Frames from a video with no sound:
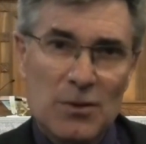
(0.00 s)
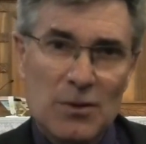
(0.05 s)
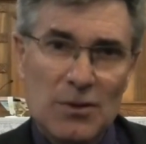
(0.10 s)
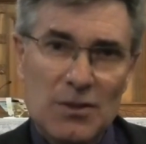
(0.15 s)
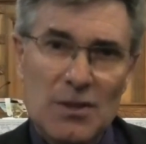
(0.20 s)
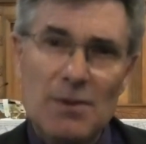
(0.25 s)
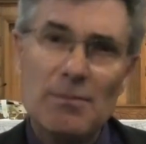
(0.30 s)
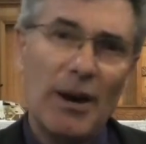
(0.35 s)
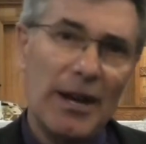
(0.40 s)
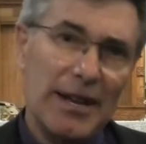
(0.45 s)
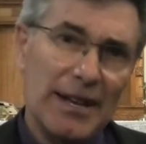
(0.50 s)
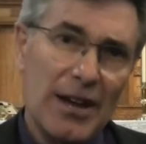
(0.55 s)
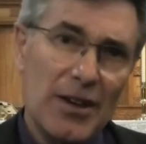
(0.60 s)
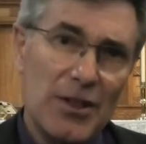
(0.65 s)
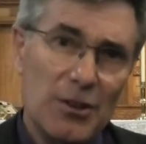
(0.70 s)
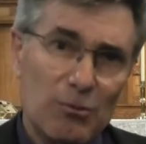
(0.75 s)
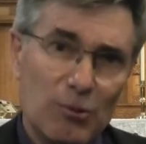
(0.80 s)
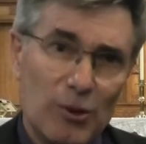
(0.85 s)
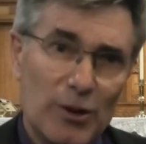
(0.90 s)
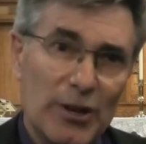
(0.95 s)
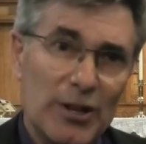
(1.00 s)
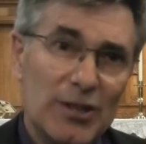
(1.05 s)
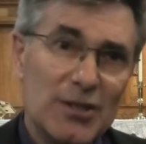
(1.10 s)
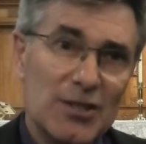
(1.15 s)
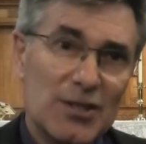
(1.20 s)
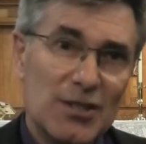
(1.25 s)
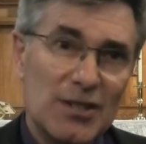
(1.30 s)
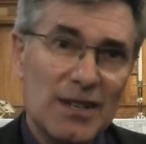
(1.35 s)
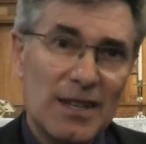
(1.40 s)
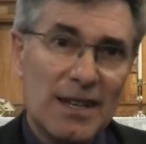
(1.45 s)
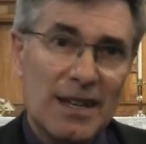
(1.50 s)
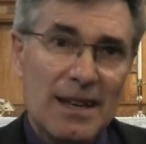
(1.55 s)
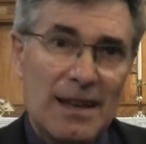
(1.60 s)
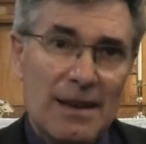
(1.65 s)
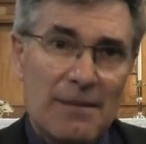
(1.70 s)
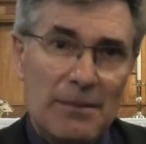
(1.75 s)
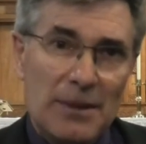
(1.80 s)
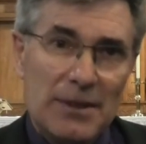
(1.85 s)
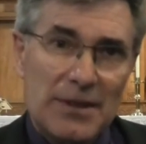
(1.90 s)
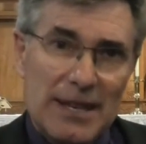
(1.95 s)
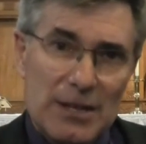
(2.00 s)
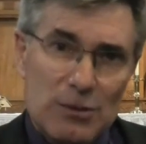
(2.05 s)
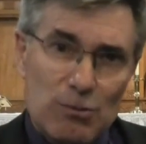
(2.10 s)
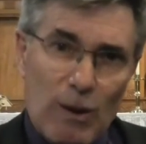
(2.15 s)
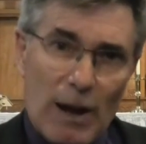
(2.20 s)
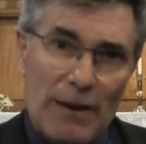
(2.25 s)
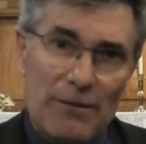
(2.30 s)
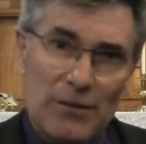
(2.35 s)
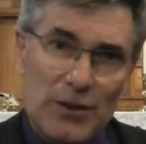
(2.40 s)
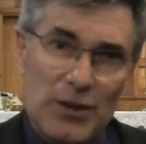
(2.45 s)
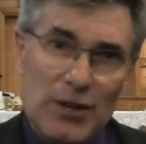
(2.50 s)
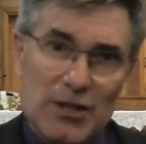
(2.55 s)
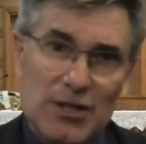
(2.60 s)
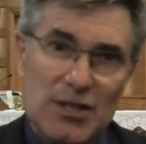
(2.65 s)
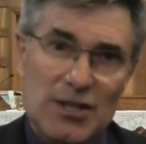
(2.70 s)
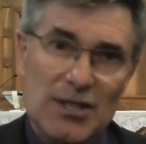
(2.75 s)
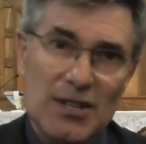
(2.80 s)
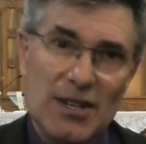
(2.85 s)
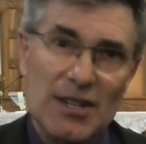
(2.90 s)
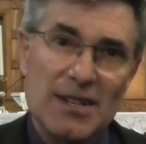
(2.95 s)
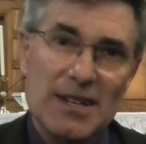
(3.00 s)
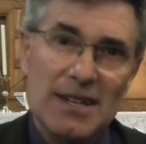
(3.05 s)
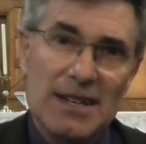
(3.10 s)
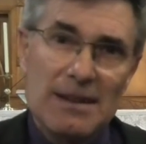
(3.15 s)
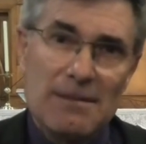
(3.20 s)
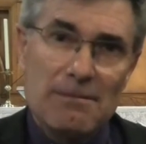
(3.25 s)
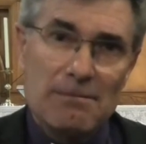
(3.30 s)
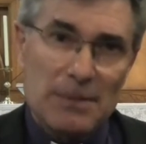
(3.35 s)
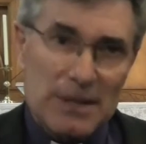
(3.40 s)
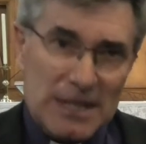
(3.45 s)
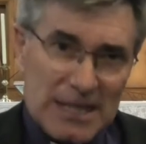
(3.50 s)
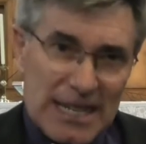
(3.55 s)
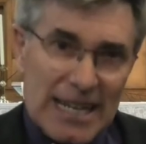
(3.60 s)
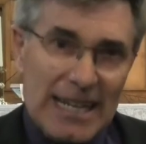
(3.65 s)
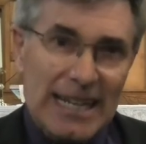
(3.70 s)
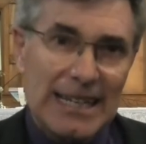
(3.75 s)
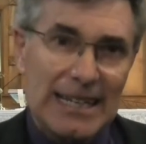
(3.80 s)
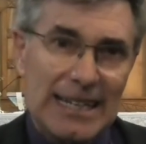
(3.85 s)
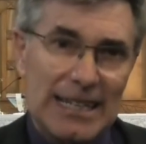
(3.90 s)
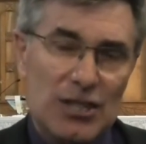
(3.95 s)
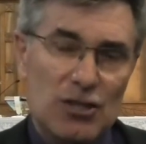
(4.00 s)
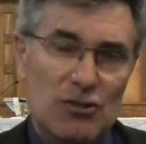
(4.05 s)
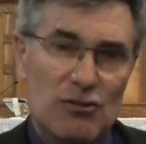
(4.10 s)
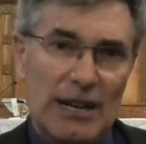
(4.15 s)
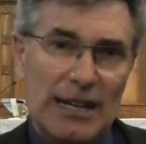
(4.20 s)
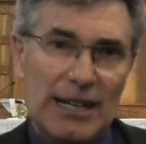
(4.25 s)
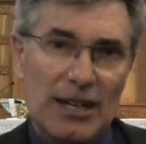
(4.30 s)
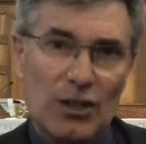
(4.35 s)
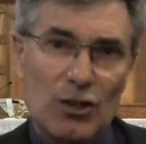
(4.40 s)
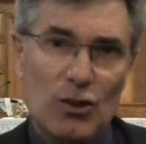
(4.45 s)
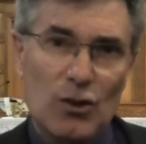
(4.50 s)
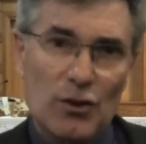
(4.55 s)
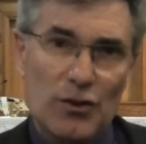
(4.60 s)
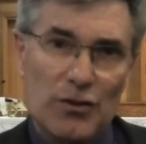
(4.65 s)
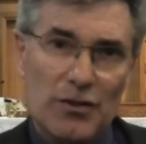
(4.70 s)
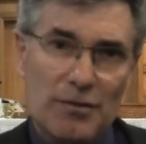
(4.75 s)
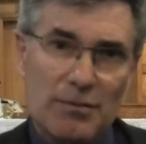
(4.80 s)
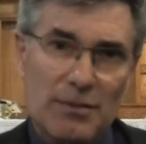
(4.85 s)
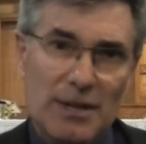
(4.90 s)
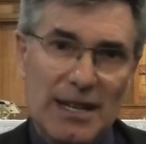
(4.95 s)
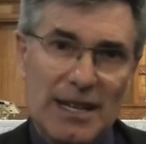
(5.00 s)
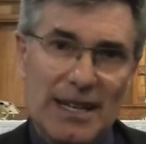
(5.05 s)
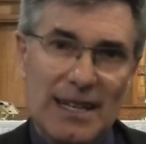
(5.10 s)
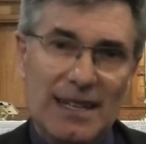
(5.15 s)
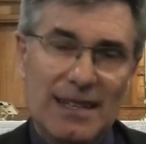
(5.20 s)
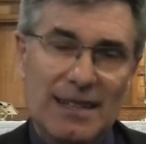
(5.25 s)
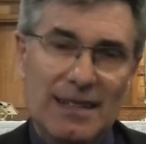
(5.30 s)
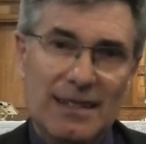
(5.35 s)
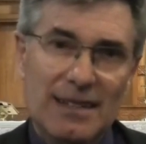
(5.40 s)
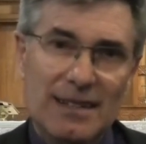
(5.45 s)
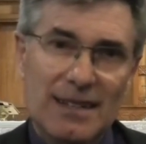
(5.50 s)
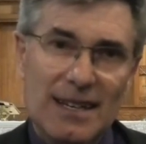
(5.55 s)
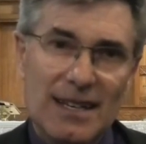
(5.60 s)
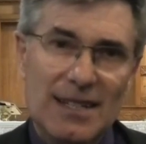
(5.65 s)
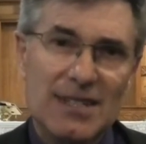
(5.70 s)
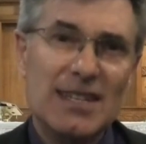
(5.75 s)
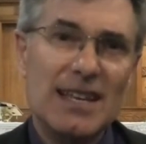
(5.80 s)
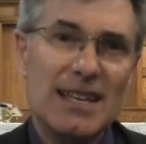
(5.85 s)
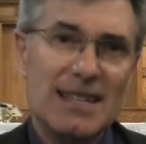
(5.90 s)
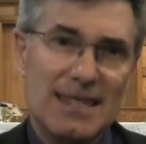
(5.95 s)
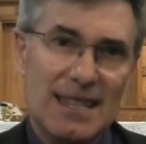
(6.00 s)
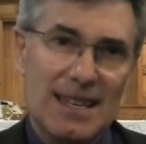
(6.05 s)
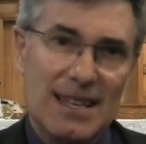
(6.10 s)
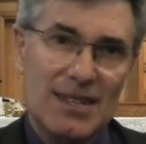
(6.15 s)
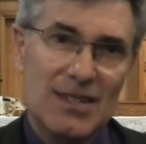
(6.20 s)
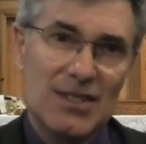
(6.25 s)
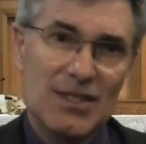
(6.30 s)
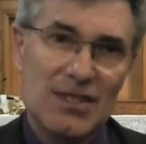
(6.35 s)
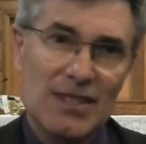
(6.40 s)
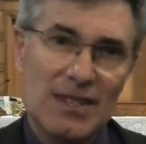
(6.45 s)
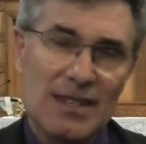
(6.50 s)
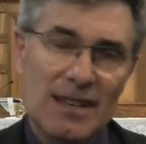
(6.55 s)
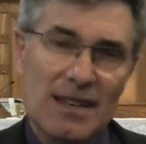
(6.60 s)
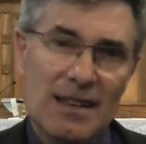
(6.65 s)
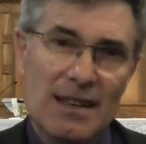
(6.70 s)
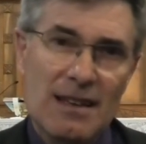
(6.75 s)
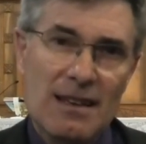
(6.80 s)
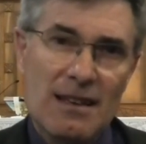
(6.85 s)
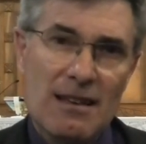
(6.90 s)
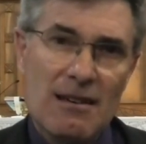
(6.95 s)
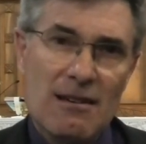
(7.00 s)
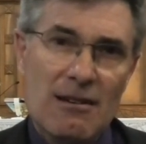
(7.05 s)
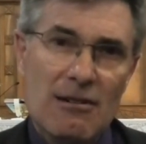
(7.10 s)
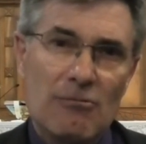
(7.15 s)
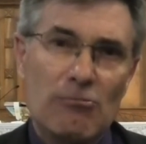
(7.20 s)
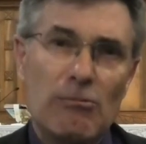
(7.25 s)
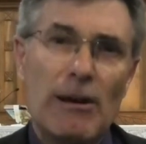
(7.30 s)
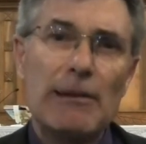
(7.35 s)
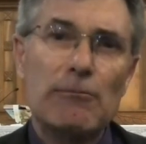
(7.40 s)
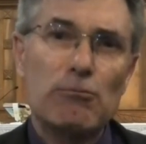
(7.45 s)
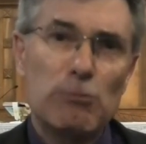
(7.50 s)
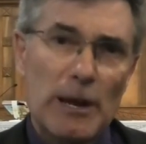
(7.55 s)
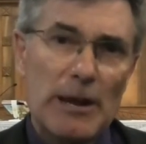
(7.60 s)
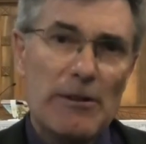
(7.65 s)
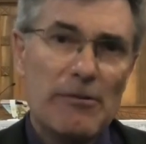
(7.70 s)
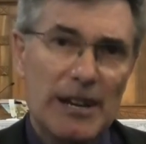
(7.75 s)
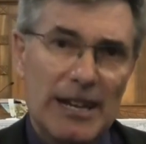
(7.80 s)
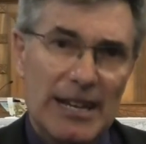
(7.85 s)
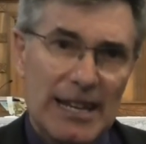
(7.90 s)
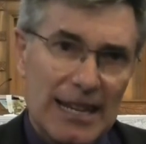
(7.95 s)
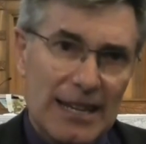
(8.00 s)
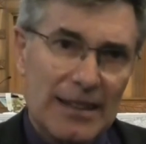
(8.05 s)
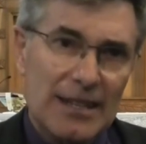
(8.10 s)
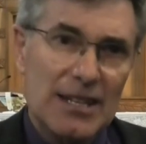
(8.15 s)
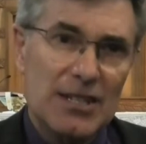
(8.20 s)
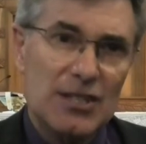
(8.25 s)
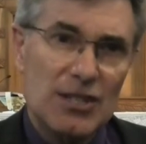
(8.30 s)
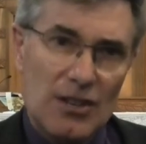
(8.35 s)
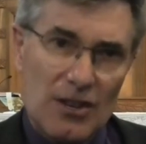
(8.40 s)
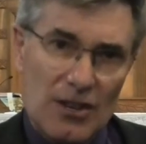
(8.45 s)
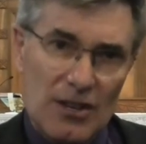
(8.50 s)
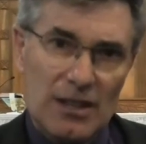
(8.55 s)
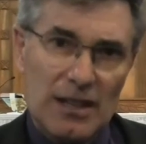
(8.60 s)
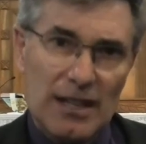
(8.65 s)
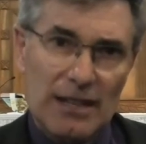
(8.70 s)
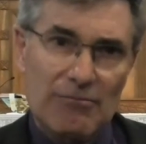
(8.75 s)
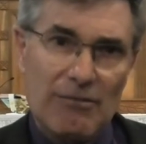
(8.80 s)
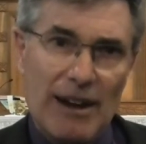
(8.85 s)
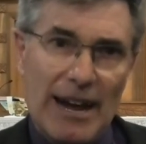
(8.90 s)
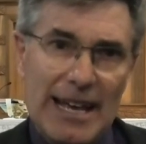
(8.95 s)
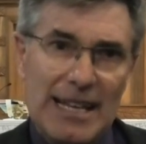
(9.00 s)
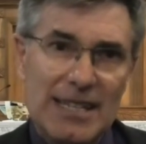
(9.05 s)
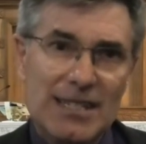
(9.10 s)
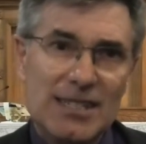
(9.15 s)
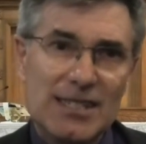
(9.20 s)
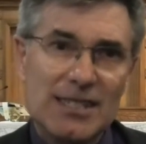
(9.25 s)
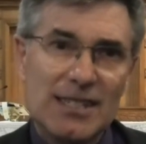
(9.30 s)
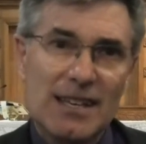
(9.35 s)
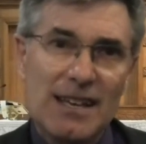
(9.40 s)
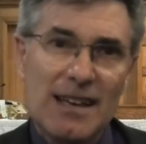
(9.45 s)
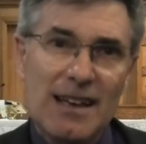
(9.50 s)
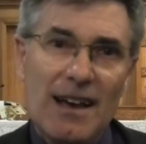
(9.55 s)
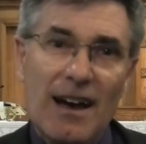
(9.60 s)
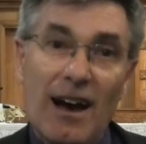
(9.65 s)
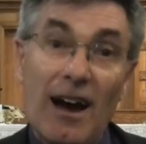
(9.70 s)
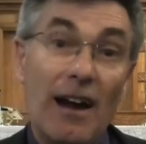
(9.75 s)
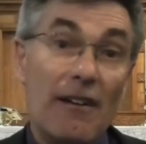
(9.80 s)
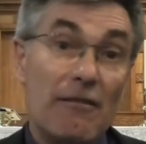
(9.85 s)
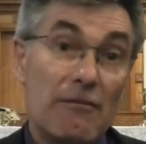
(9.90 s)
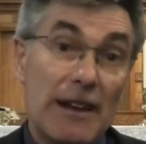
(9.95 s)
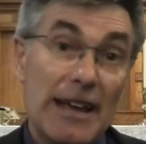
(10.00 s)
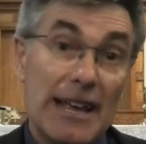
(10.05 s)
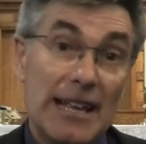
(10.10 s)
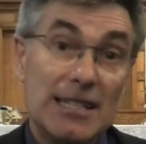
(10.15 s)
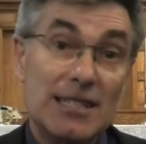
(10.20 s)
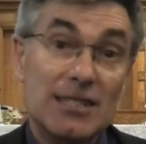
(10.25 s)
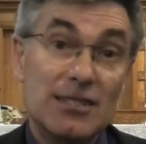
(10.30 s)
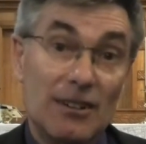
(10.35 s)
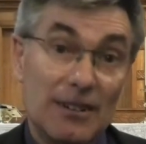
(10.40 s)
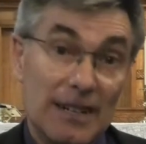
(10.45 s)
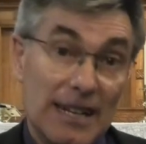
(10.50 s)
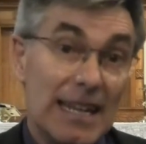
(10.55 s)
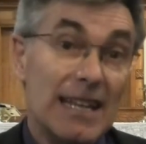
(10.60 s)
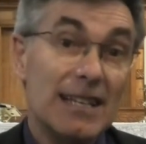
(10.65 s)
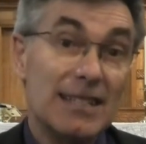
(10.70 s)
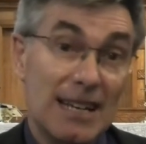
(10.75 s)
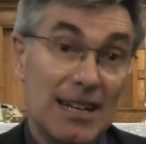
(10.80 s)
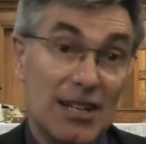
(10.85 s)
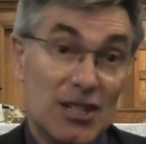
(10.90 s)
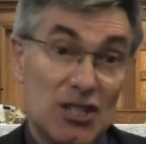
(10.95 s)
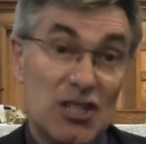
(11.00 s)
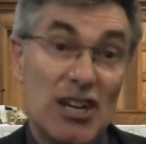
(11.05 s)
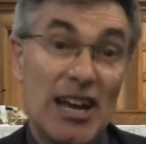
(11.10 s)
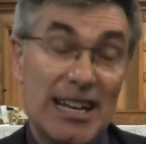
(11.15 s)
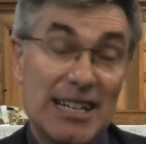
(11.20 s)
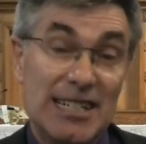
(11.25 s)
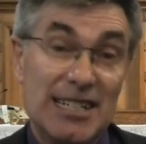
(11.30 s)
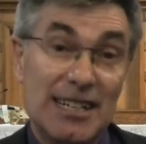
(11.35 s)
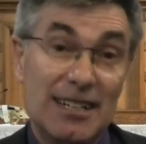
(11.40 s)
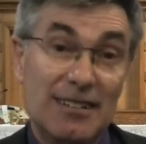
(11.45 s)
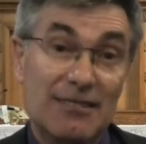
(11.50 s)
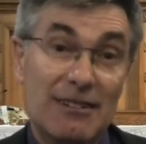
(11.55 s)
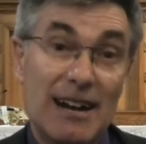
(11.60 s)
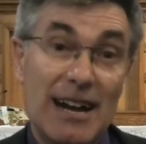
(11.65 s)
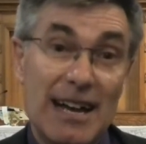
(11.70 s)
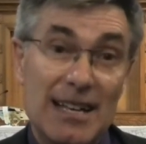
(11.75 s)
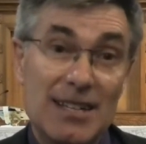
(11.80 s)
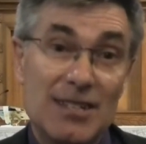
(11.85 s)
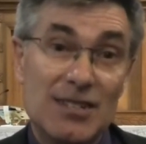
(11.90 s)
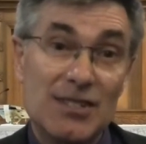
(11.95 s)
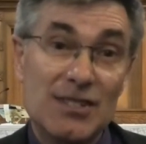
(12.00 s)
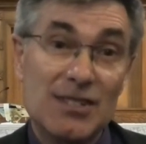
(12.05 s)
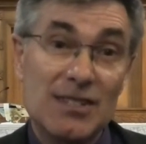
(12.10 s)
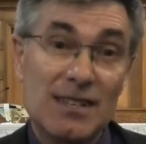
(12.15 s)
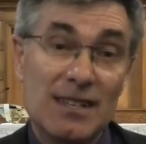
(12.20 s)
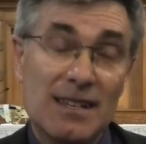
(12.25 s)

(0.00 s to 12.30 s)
You might know the words, but there's one verse that particularly struck a chord for me. It says this When weary in this earthly race, I rest on His unchanging grace.